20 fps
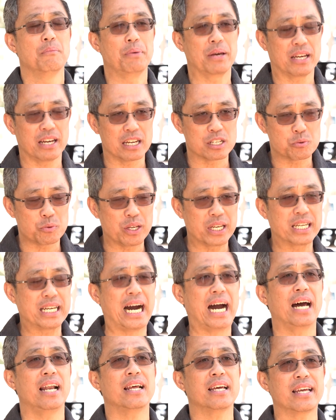because we
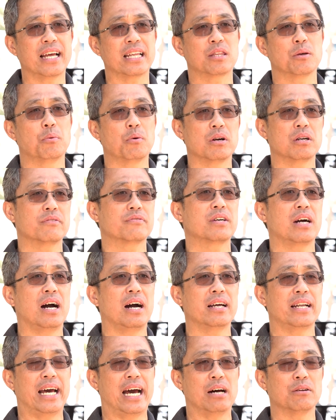got to get the Word of
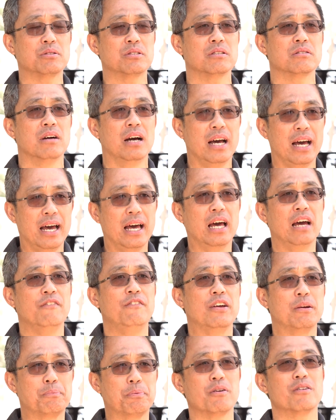God out to
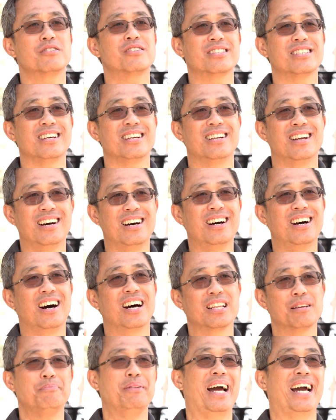every person
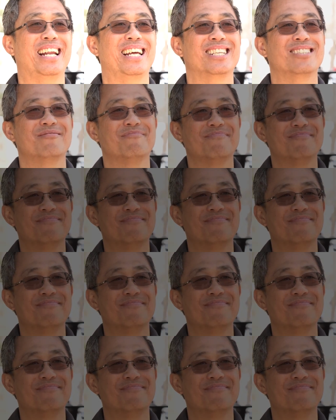on the planet.